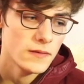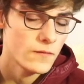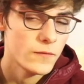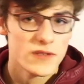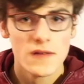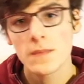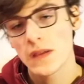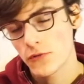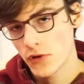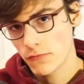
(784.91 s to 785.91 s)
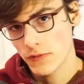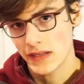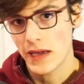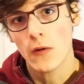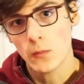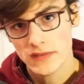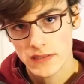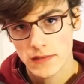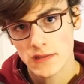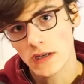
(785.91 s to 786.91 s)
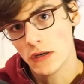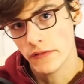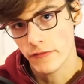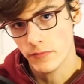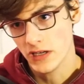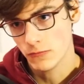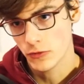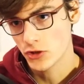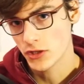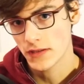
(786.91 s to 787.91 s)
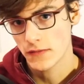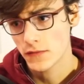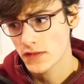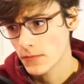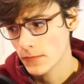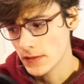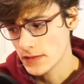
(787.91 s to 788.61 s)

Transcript: For some people it really helps to start with a big project, and for some